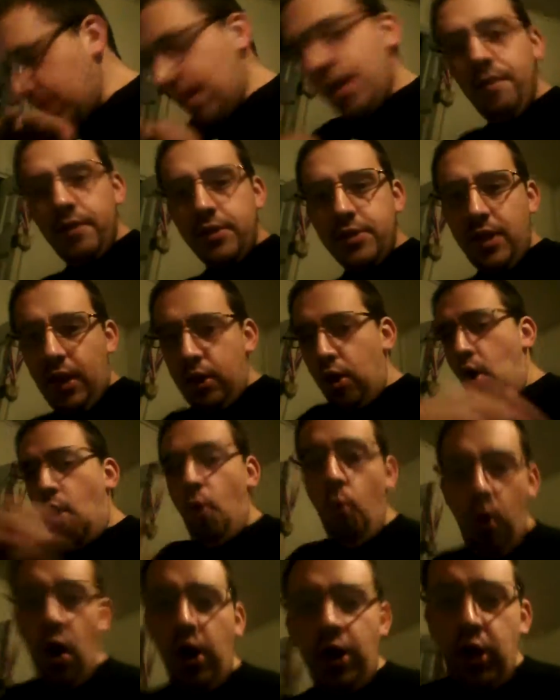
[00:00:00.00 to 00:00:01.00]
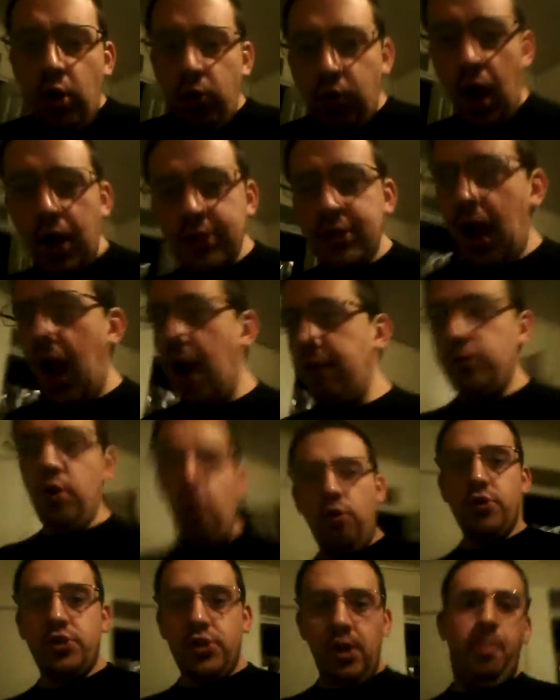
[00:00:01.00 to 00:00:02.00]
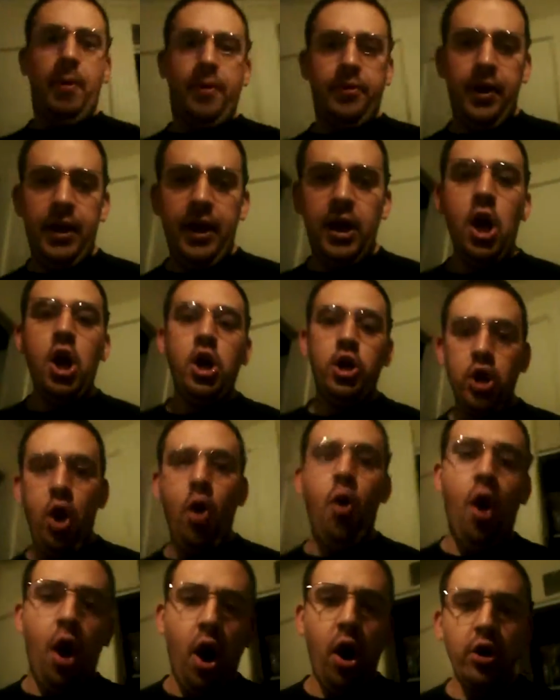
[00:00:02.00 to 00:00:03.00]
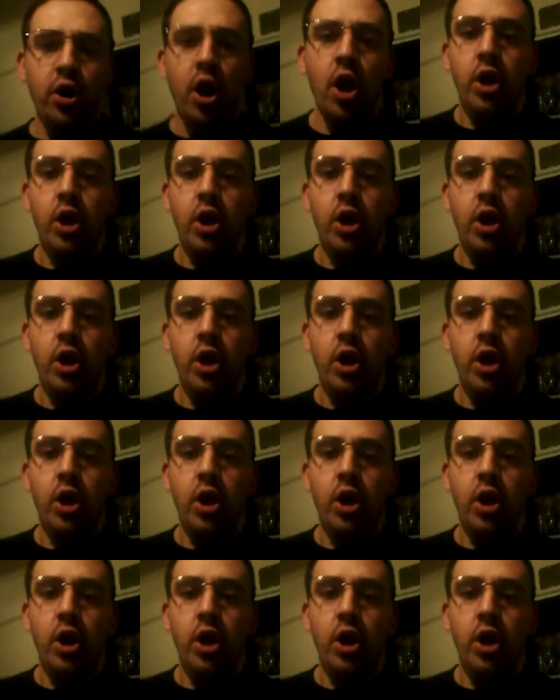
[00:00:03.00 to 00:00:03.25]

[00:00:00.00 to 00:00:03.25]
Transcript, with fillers: And she's like, What you guys have? No sympathy? No heart?